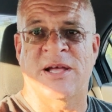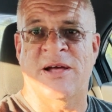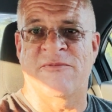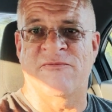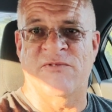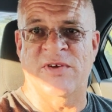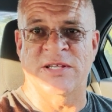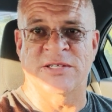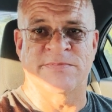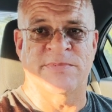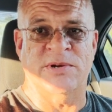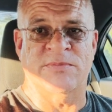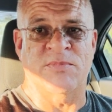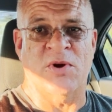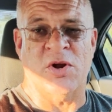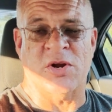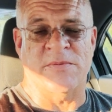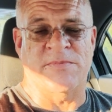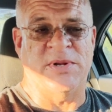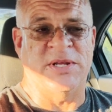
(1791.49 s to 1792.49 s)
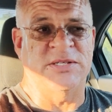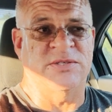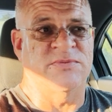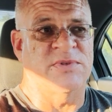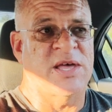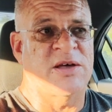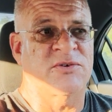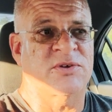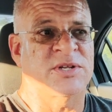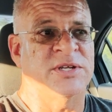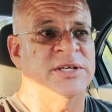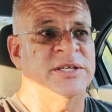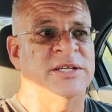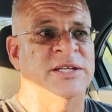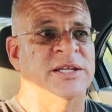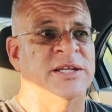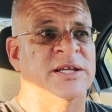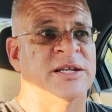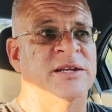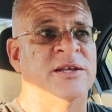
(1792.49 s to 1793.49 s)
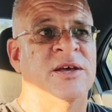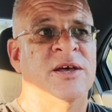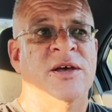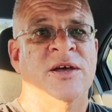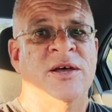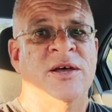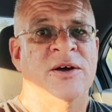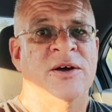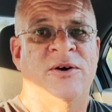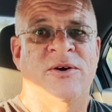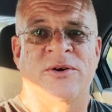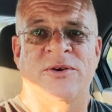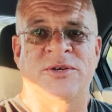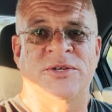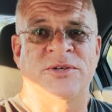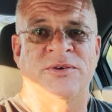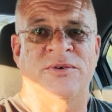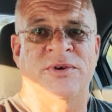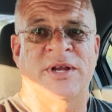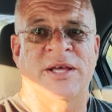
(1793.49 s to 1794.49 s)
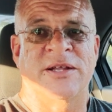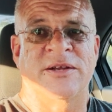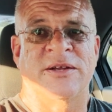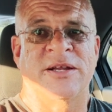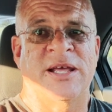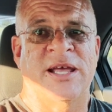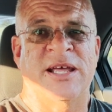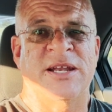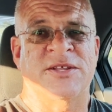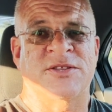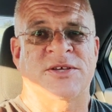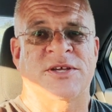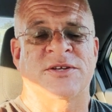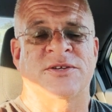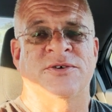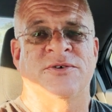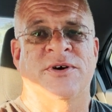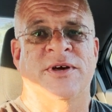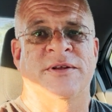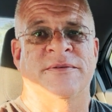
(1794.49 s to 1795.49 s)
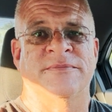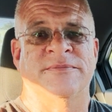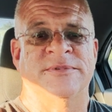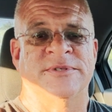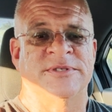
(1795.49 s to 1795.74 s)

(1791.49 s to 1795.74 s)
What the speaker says: on Facebook Marketplace without cleaning it or doing anything to it.